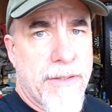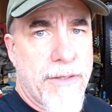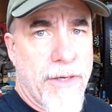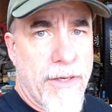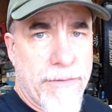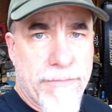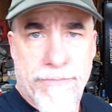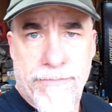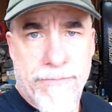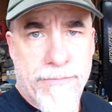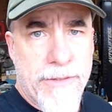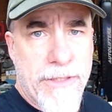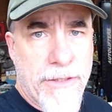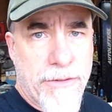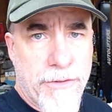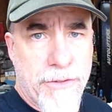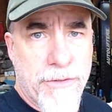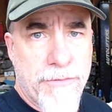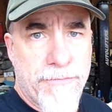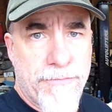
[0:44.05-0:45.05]
gotten,
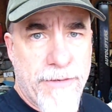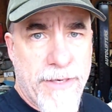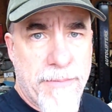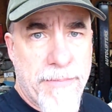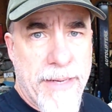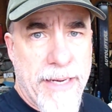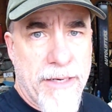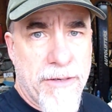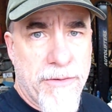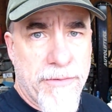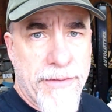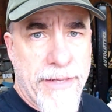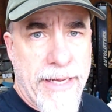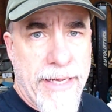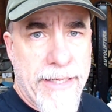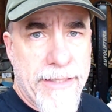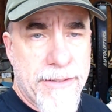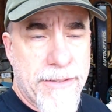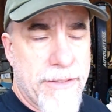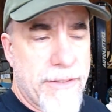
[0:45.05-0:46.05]
good feedback on
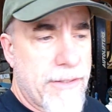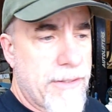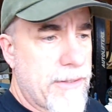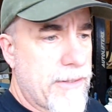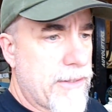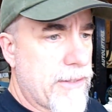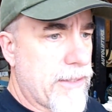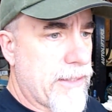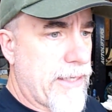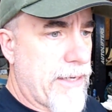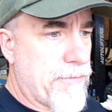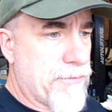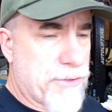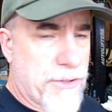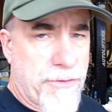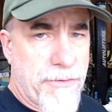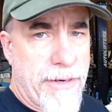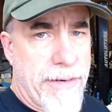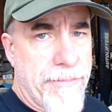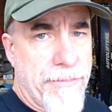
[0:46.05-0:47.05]
that, and that
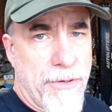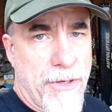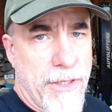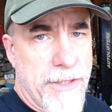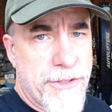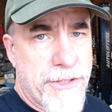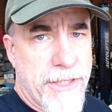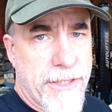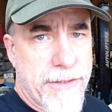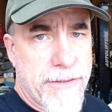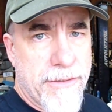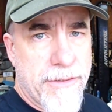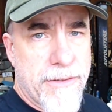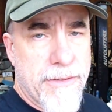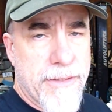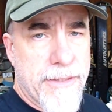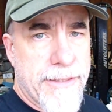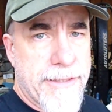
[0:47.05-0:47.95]
was a great project.